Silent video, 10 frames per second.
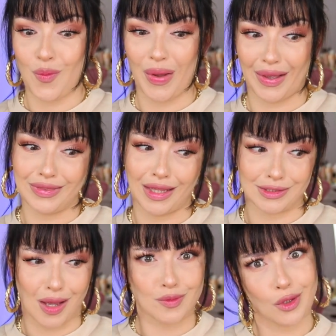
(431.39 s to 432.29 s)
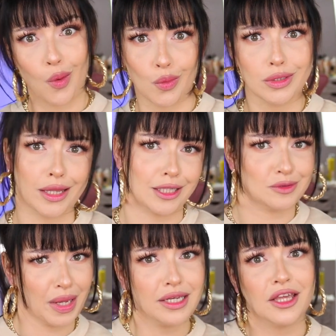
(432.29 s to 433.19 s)
Oh my goodness, I'm so good at
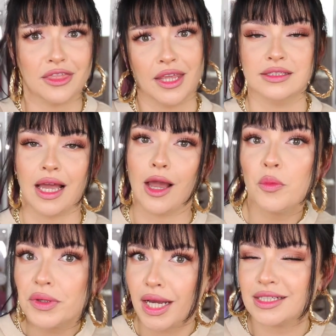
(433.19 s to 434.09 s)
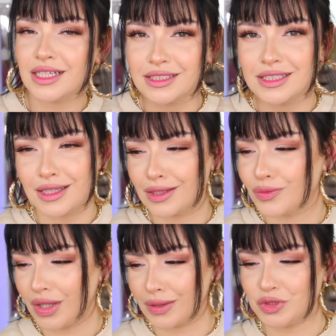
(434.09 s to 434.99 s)
explaining things. I hope you guys understand
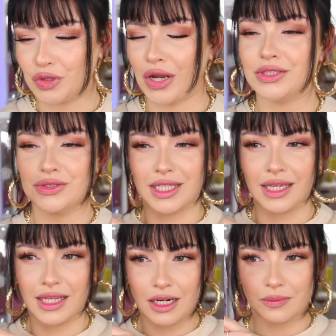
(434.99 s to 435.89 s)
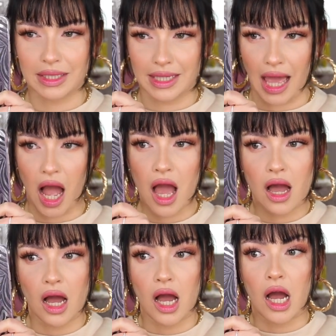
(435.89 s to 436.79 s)
what I'm trying to say here, but yeah,
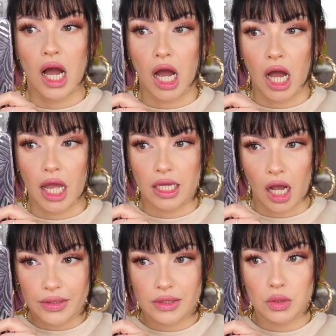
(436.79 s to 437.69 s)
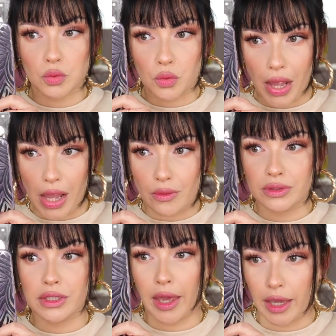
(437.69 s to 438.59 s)
I cut
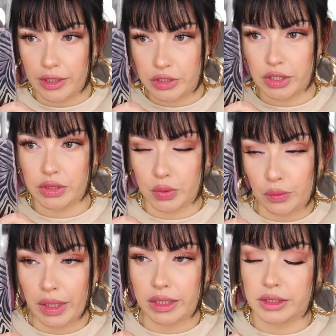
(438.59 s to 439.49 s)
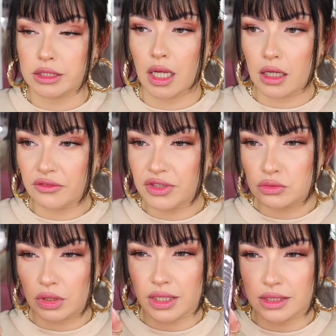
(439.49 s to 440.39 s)
around the edges. Oh my goodness, I love
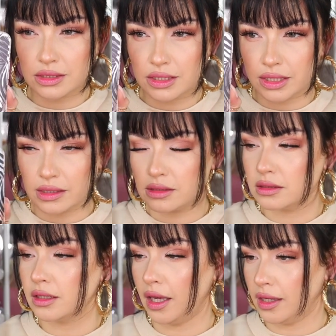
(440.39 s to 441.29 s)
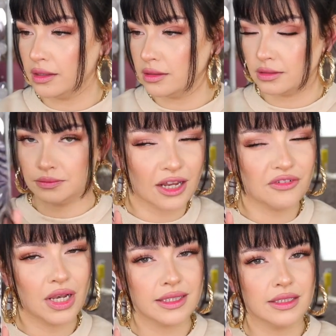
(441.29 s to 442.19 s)
this one because it says case. I
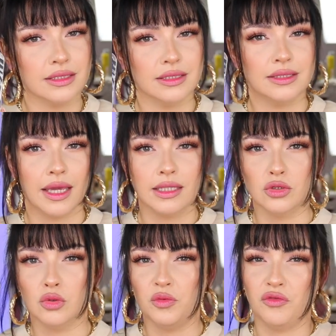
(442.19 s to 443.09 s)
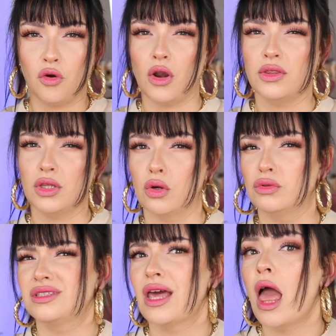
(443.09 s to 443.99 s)
feel like this is a dupe for
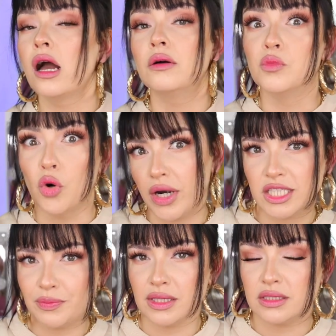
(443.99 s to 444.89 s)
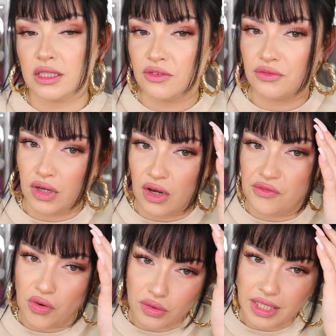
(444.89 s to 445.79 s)
those more expensive
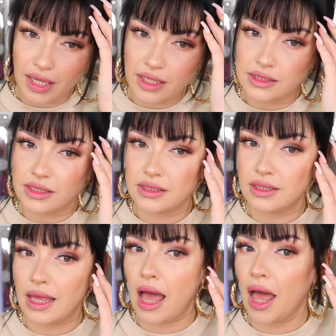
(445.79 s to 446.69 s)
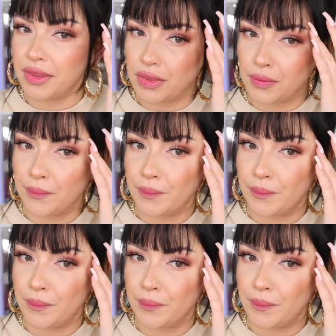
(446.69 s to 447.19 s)
phone cases that,